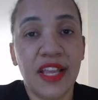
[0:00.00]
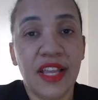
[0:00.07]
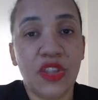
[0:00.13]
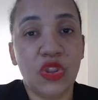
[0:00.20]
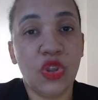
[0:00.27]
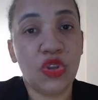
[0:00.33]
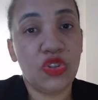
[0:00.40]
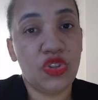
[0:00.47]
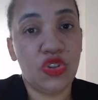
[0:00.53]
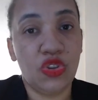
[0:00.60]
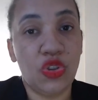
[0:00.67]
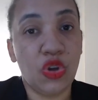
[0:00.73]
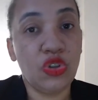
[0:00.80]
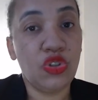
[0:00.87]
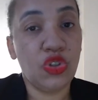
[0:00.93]
Those
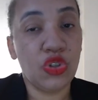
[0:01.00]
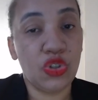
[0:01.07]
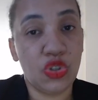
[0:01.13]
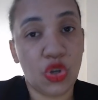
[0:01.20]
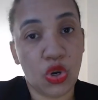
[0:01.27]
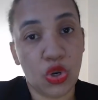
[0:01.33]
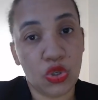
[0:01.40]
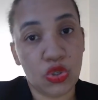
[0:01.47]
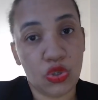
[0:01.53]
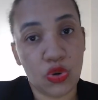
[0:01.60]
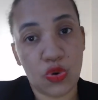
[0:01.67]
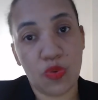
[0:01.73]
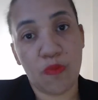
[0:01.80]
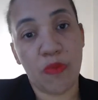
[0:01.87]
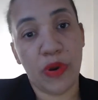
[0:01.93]
don't just go
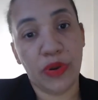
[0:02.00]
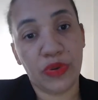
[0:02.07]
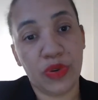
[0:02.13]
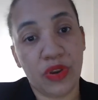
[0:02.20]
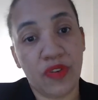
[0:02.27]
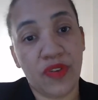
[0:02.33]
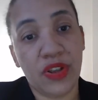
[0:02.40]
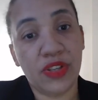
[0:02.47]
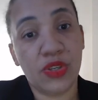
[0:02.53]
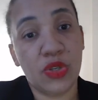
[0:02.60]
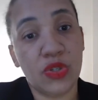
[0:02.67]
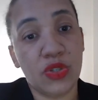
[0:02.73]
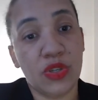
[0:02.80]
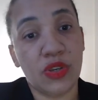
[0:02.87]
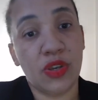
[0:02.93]
to virtual events,
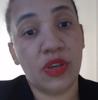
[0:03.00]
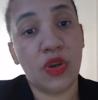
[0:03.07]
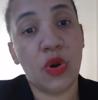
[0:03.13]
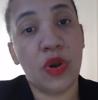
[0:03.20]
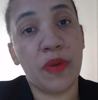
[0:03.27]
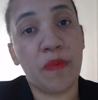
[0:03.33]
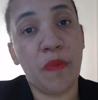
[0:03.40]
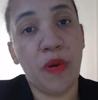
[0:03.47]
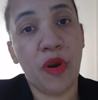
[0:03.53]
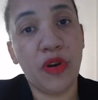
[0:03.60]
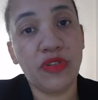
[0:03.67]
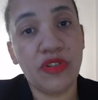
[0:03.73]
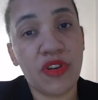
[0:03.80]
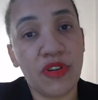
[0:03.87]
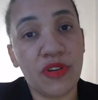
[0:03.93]
just go in
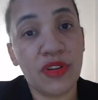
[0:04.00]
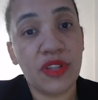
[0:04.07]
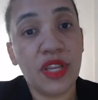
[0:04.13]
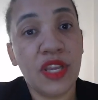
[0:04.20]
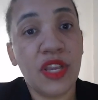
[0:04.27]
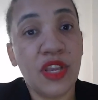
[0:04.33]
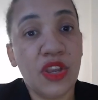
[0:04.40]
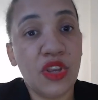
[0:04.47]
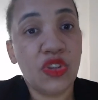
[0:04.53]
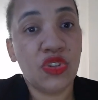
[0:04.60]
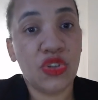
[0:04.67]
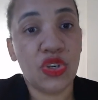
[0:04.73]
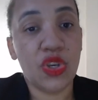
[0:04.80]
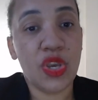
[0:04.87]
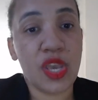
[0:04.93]
person so
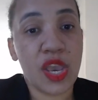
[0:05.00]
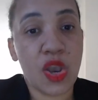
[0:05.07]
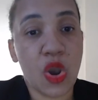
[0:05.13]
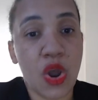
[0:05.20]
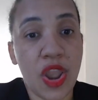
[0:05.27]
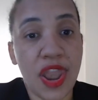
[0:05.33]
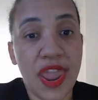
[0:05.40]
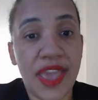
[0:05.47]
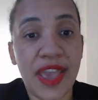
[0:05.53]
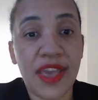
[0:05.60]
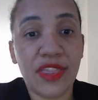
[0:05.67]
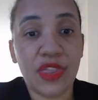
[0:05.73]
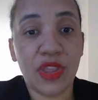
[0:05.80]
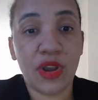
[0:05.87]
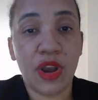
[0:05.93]
you can
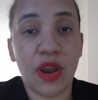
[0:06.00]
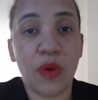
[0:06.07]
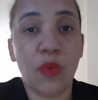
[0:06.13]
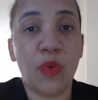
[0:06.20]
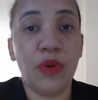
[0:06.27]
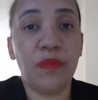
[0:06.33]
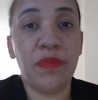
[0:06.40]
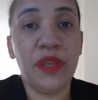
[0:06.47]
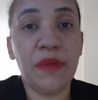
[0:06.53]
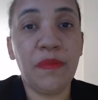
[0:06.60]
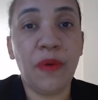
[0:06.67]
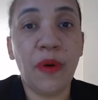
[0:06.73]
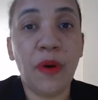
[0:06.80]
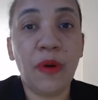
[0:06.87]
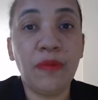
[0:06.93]
connect with
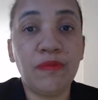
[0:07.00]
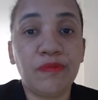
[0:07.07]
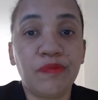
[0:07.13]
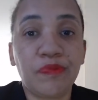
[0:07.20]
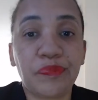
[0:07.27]
people.